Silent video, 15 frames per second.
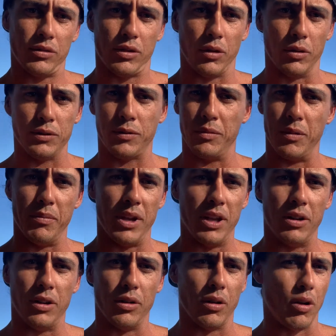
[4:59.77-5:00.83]
goes from the
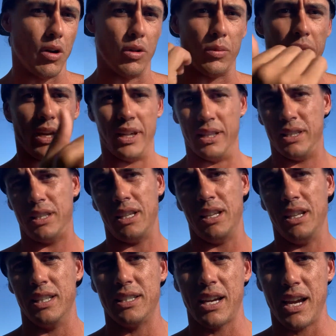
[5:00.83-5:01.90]
middle all the way into the
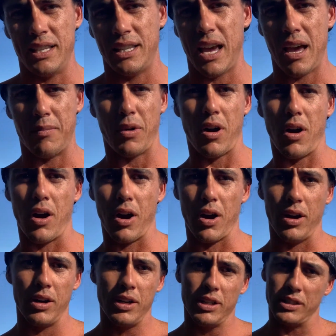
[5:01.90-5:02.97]
inside
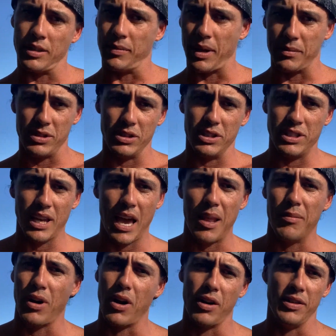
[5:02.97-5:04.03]
sandbar. Sometimes there's a
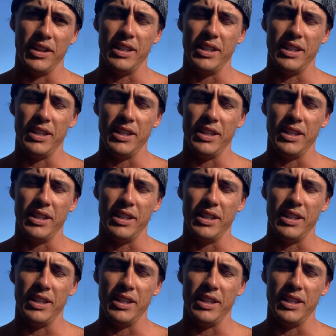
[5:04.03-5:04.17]
sandbar on the